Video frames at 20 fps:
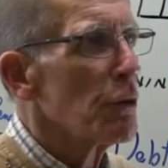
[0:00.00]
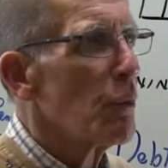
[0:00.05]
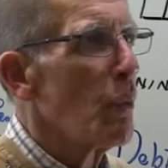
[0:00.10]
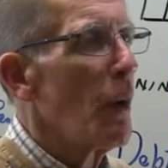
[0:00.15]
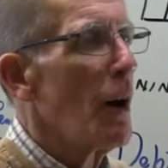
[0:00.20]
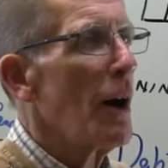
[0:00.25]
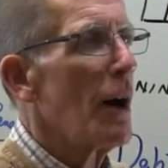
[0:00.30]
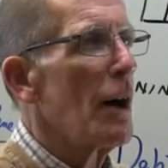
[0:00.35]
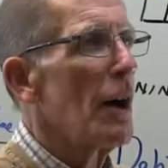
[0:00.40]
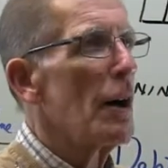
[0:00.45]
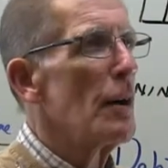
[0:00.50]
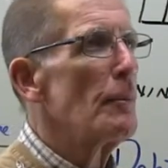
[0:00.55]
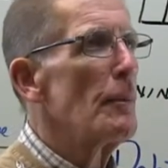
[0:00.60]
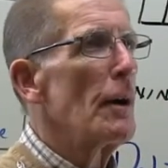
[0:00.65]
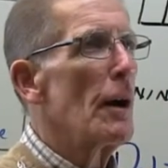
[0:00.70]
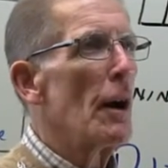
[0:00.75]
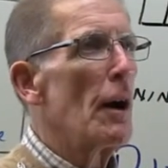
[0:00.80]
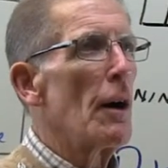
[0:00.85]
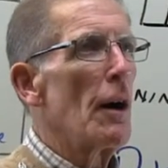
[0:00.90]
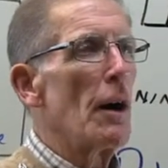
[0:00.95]
Schwab,
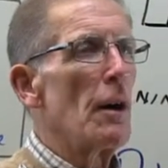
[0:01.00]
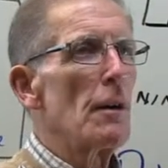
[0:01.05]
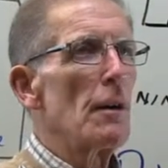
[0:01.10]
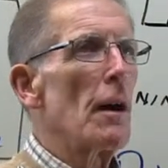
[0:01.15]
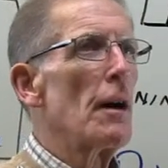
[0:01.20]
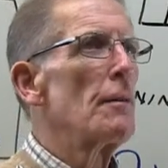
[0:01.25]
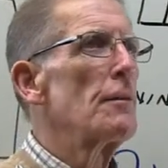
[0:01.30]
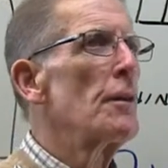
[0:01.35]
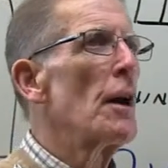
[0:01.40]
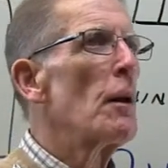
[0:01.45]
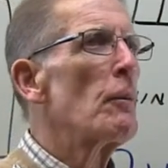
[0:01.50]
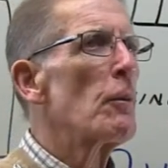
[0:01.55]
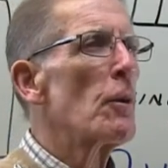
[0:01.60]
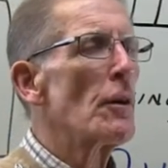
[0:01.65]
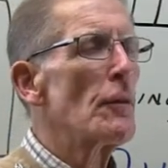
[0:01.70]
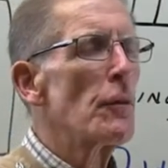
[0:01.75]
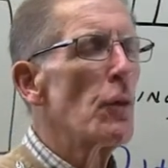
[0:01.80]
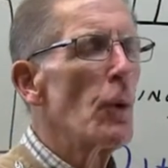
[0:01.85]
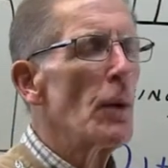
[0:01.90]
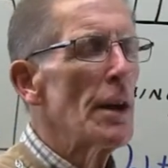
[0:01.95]
a, a number
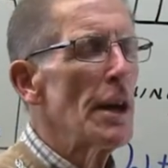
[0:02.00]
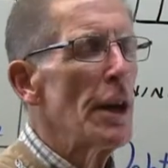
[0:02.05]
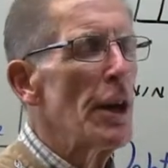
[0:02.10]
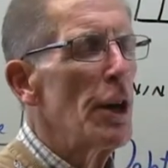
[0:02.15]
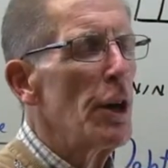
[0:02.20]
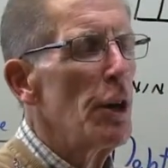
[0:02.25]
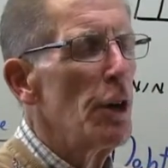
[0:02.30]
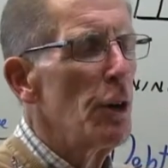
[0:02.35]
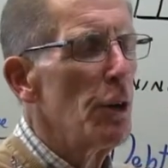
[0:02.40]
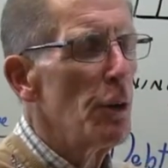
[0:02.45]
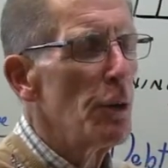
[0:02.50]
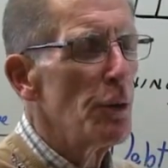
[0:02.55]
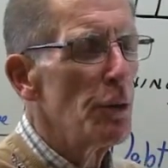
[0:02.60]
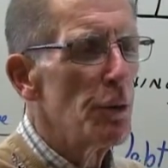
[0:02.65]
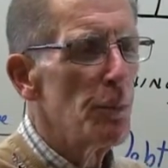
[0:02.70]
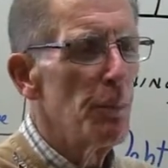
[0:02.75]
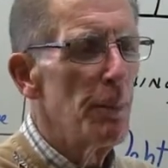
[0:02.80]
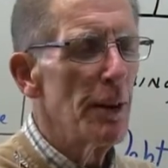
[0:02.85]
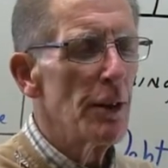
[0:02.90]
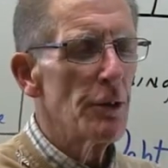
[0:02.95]
of really
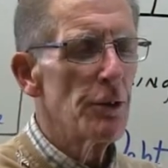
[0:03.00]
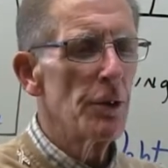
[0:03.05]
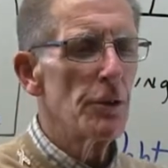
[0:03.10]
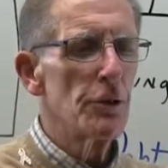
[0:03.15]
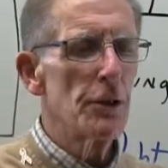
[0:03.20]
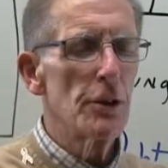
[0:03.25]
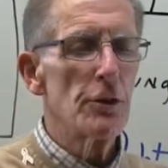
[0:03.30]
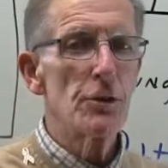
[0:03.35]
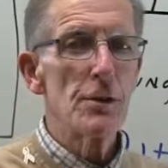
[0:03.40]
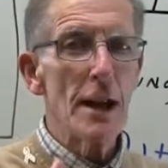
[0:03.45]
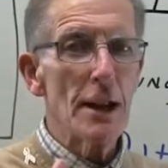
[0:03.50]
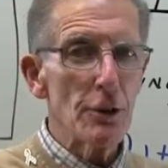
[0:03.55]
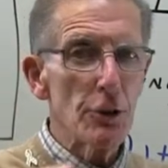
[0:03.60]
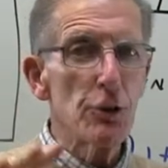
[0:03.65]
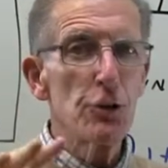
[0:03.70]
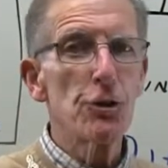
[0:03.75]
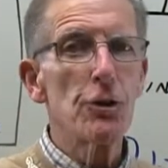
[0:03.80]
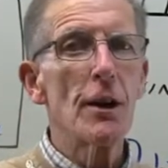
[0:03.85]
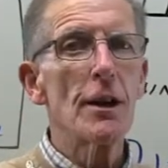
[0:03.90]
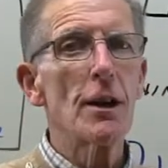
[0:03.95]
huge businesses that
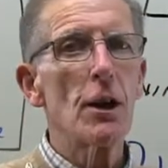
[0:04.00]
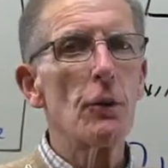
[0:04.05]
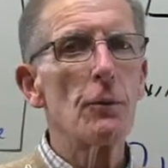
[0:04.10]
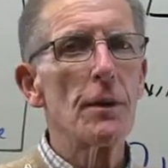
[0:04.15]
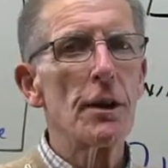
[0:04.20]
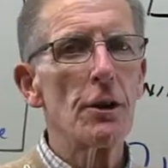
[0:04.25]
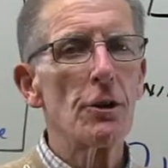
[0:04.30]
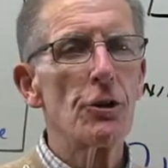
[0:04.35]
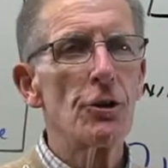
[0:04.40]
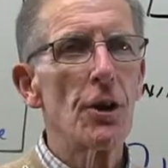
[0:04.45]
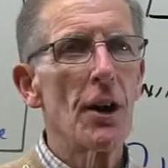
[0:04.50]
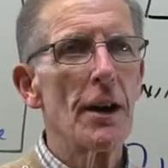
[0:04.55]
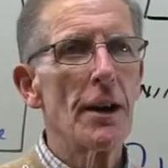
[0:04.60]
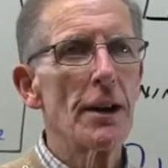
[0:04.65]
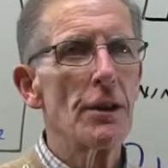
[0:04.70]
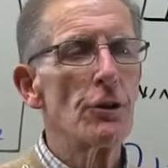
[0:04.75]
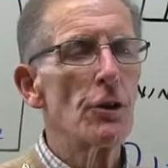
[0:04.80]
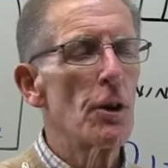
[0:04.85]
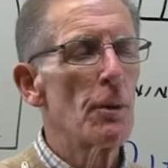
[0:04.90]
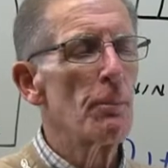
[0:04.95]
sit on the
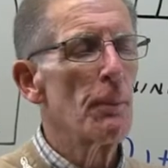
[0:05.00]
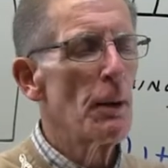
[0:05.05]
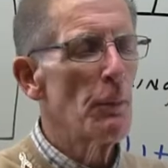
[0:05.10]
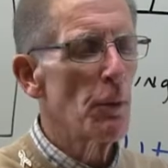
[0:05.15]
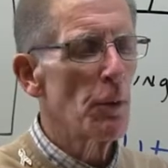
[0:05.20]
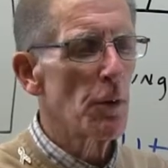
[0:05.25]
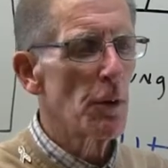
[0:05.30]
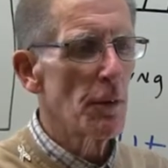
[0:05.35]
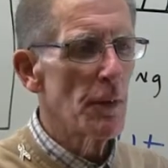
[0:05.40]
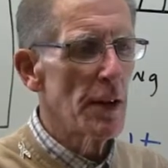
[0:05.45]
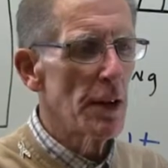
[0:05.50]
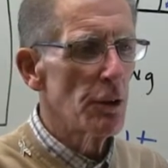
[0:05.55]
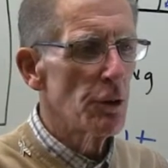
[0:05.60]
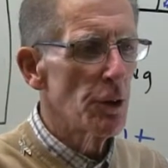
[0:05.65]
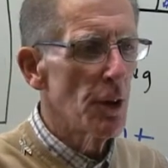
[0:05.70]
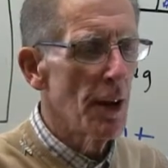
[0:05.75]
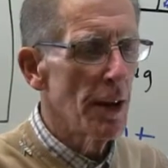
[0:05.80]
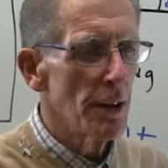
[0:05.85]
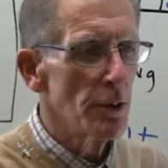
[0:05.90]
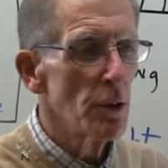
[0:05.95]
exchange, they're members of the
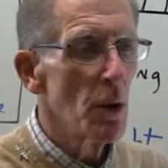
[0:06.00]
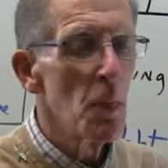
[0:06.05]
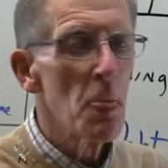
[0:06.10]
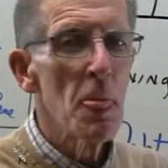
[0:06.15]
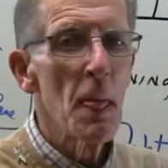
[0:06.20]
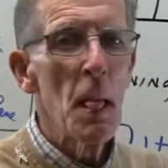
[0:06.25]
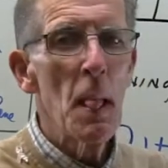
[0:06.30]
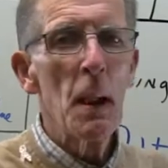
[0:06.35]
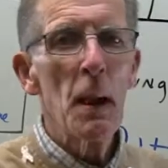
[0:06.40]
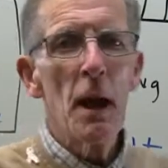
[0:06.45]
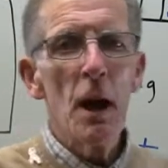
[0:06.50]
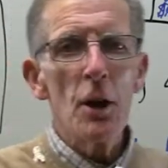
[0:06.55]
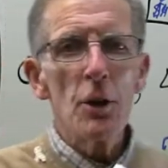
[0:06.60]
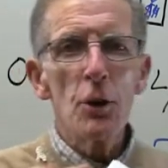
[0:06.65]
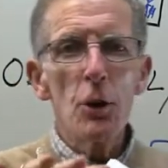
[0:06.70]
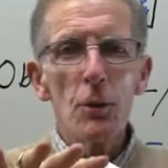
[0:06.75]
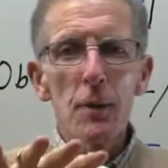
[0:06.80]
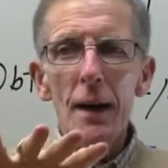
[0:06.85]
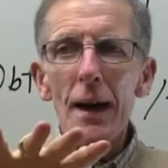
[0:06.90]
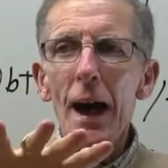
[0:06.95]
exchange.
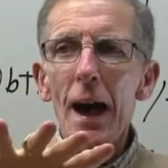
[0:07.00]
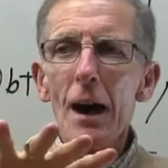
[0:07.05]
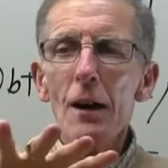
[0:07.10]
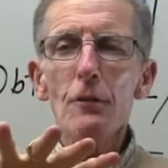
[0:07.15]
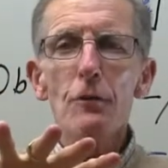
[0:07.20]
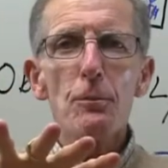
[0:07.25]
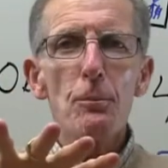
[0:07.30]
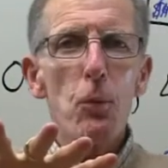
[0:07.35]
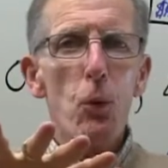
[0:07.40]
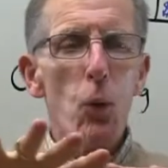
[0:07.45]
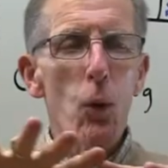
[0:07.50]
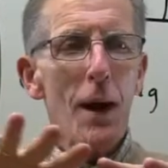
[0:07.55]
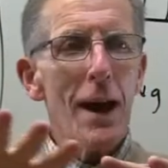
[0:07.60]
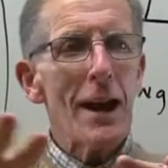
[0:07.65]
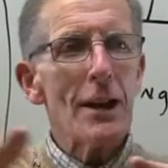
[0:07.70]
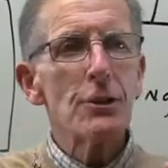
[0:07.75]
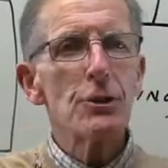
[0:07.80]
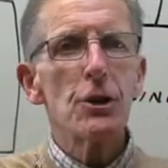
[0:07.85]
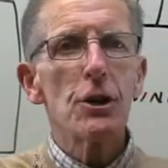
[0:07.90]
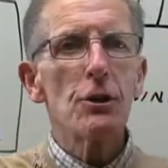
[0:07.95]
Do they have
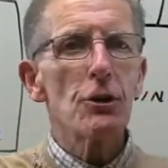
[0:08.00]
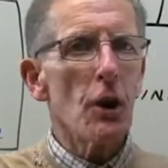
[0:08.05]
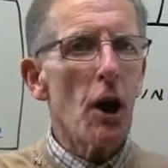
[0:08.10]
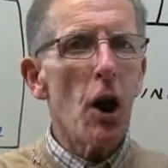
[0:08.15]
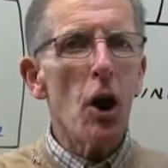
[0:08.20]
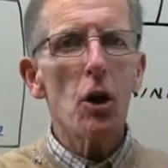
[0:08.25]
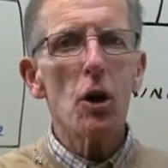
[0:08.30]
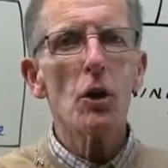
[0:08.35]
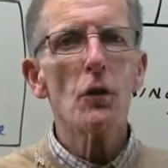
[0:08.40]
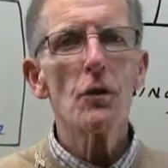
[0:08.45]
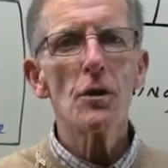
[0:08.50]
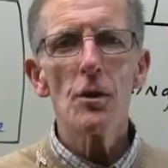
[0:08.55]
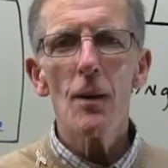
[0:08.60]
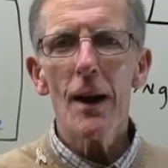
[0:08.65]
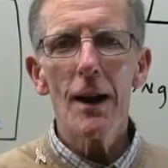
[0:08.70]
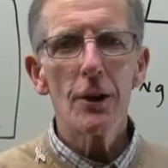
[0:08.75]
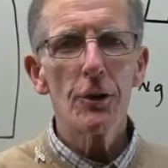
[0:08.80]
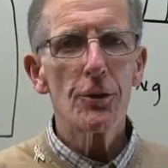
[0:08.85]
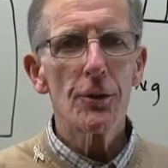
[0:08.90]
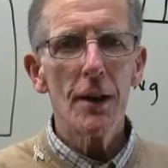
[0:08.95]
branches all over the
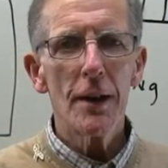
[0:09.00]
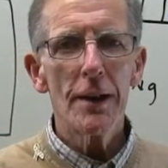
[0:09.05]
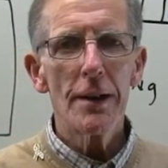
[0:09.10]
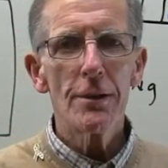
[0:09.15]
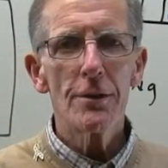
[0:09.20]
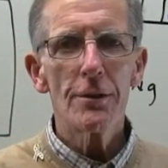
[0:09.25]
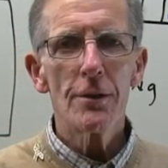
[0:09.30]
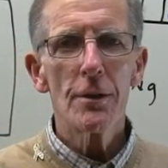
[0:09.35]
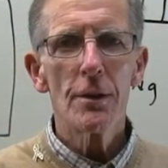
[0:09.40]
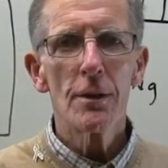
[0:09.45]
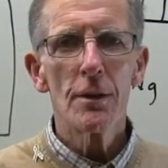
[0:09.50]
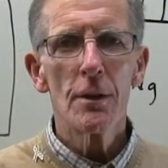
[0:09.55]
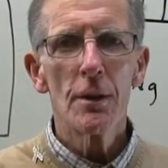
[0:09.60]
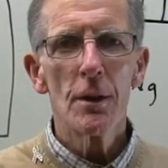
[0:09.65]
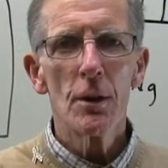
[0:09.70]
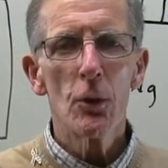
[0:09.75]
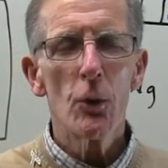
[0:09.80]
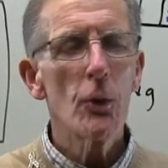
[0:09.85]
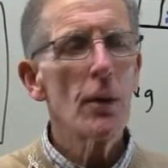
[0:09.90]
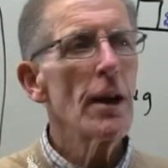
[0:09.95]
United States?
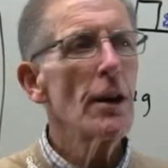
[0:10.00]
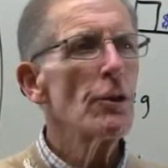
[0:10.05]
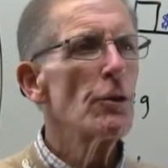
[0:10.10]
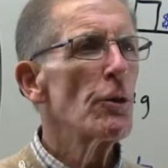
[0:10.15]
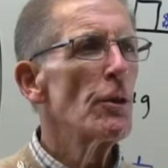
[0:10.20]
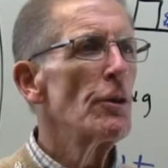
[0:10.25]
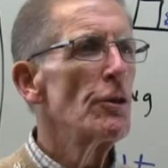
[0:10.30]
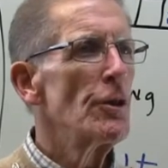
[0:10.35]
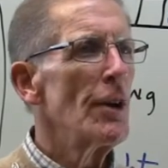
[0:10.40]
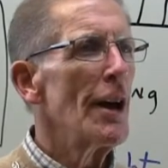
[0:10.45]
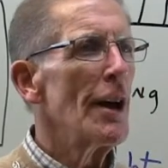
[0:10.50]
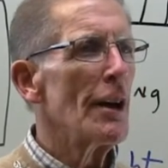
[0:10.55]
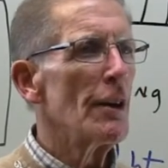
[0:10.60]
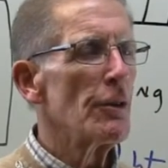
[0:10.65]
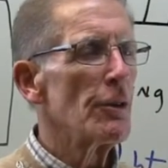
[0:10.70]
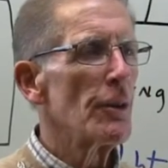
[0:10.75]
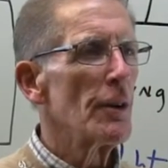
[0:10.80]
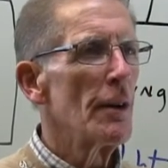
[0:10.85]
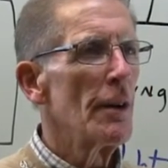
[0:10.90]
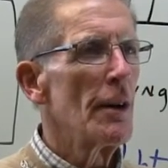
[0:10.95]
Well, the answer is yes.